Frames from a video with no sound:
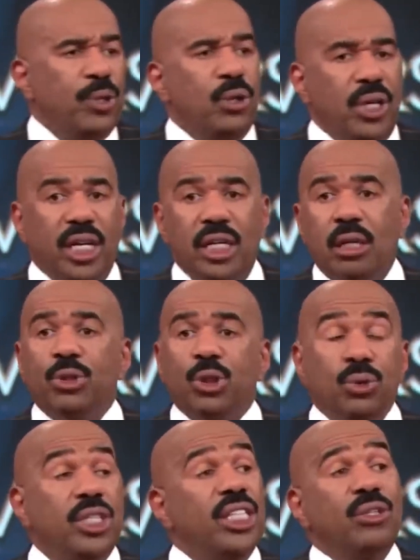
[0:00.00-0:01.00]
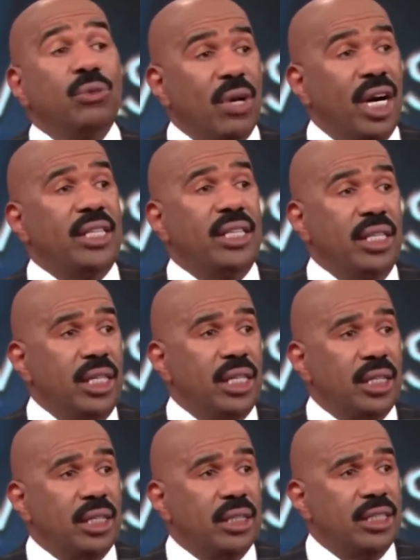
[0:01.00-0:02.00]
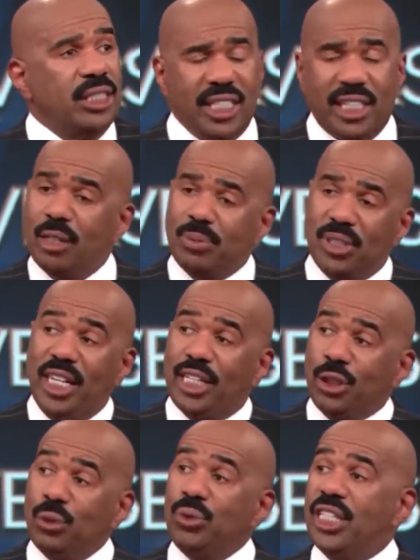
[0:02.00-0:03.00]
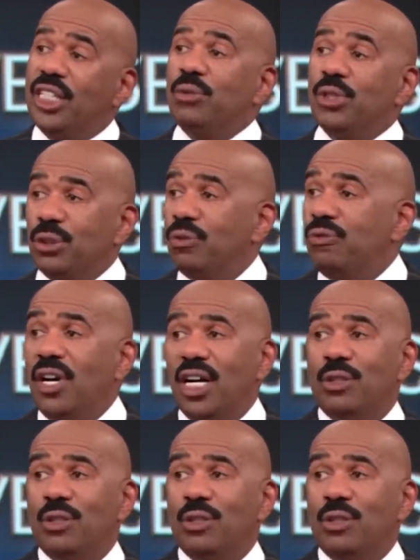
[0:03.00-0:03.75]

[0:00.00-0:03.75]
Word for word: When a nurse who claimed to have helped with the procedures shared pictures and